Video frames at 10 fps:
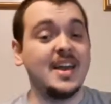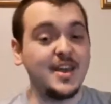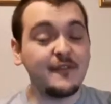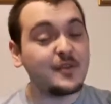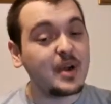
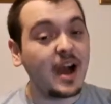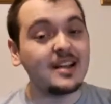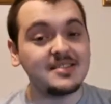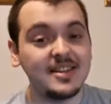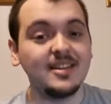If you
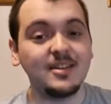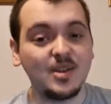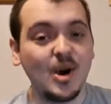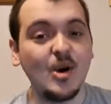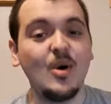guys didn't
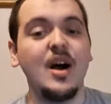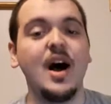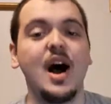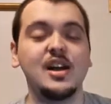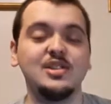know,
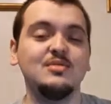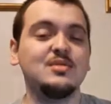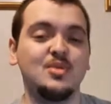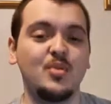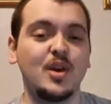I
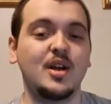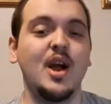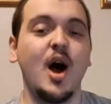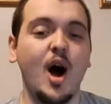used to work